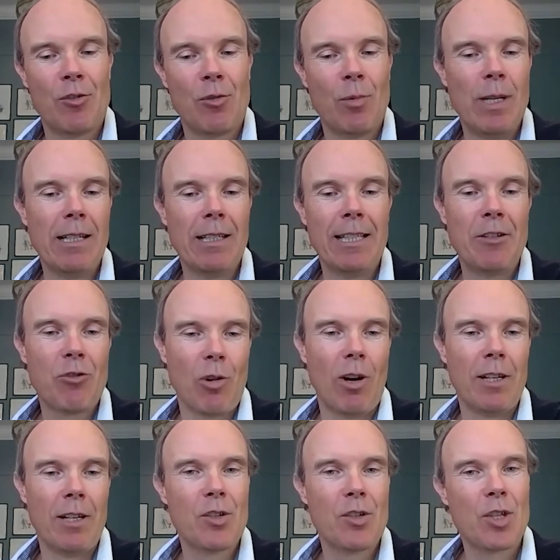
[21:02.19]
really try
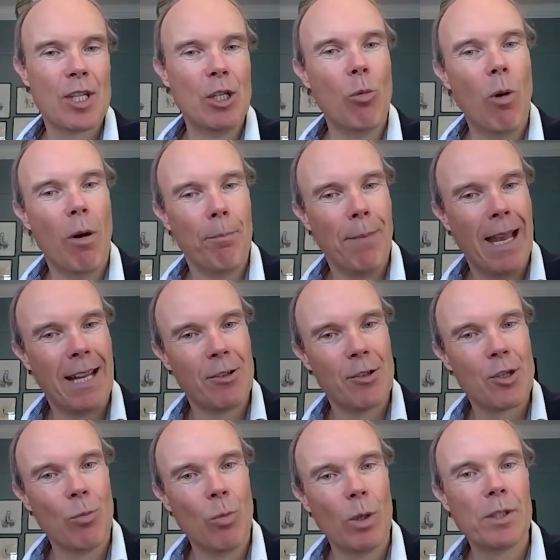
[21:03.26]
and distill what matters
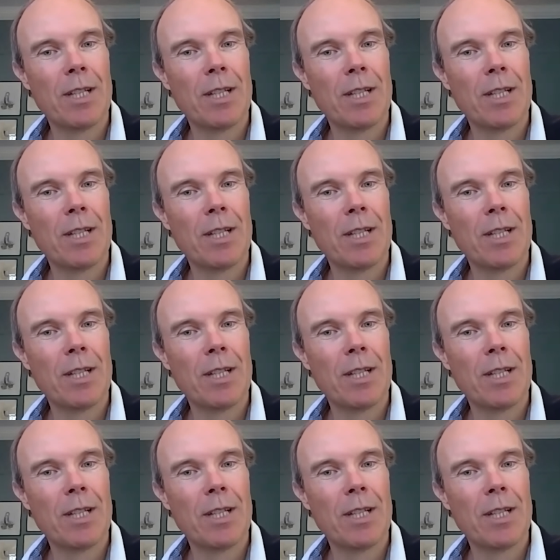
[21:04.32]
and what